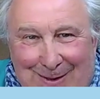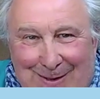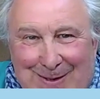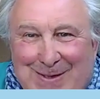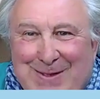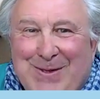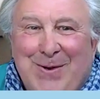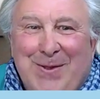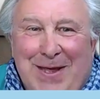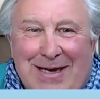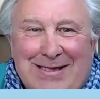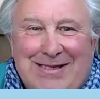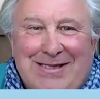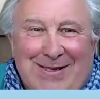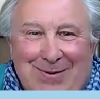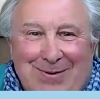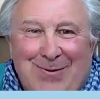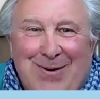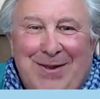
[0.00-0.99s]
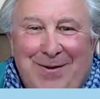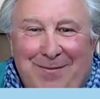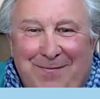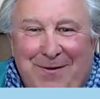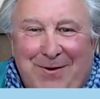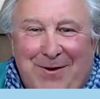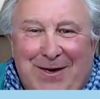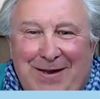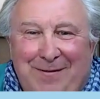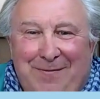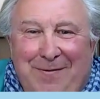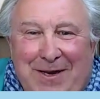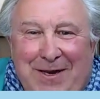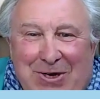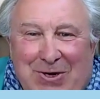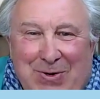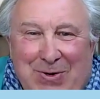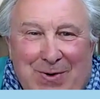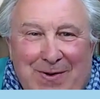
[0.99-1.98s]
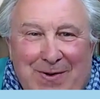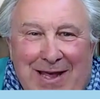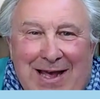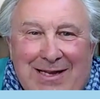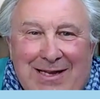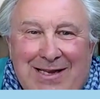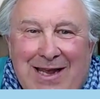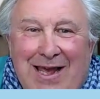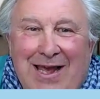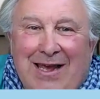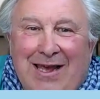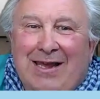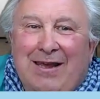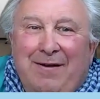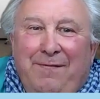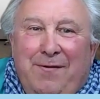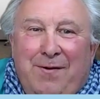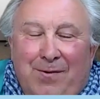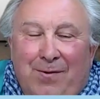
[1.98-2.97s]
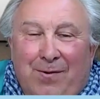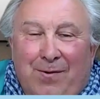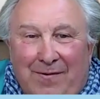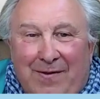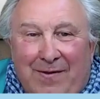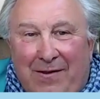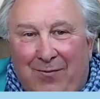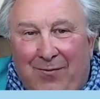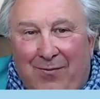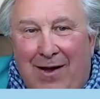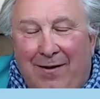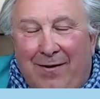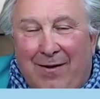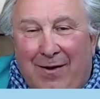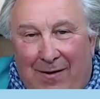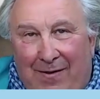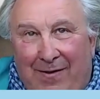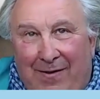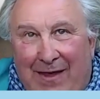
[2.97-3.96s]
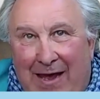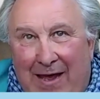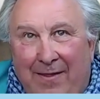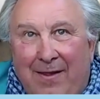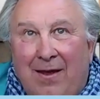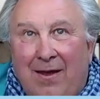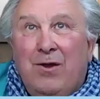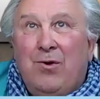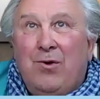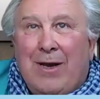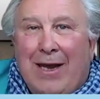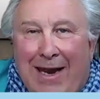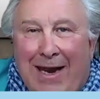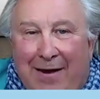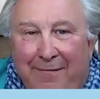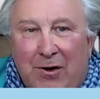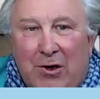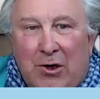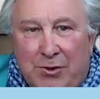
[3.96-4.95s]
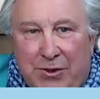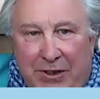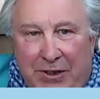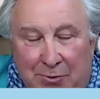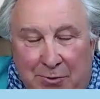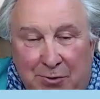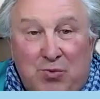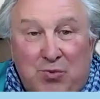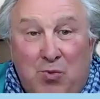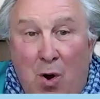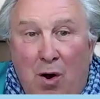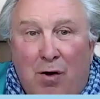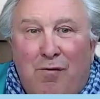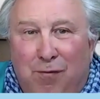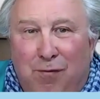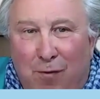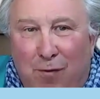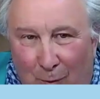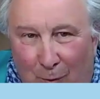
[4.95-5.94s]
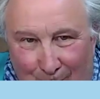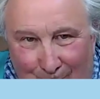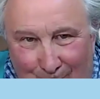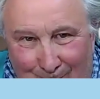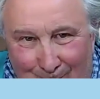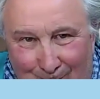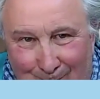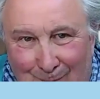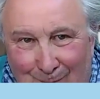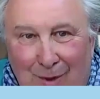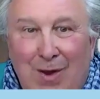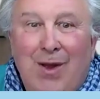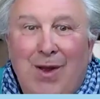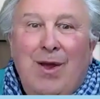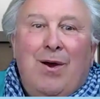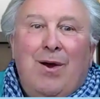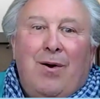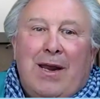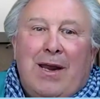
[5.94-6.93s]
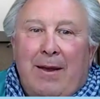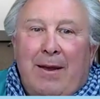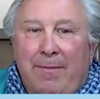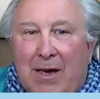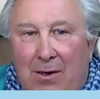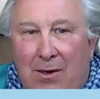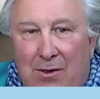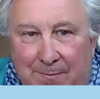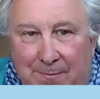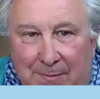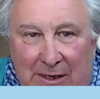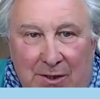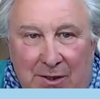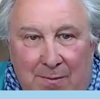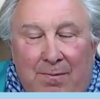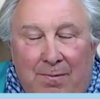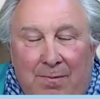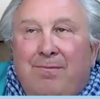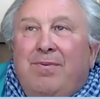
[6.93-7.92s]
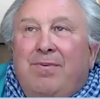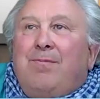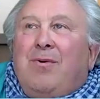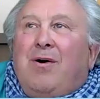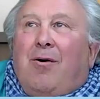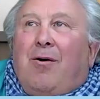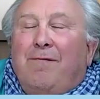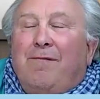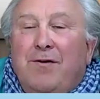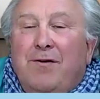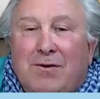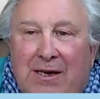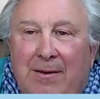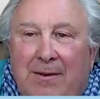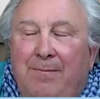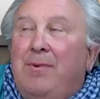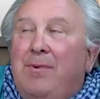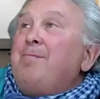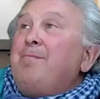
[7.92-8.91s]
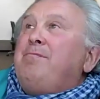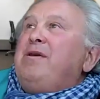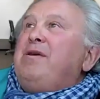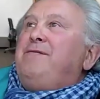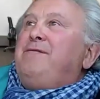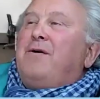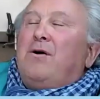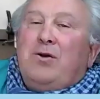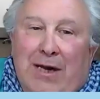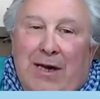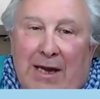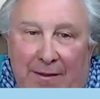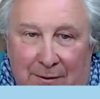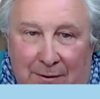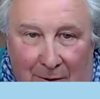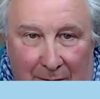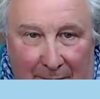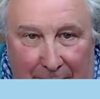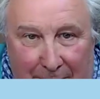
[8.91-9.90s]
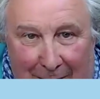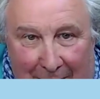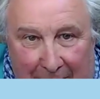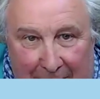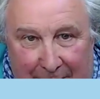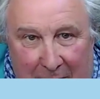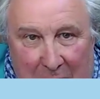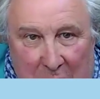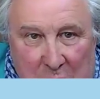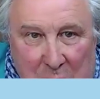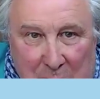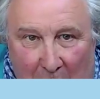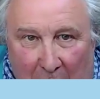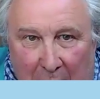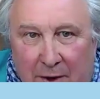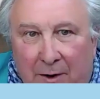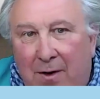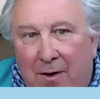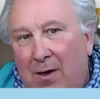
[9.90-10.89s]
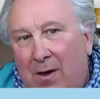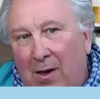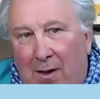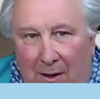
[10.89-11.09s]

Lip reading: So that's one of the key features that that's why then you can have a continuous workflow. Okay, because obviously before you get the finished product,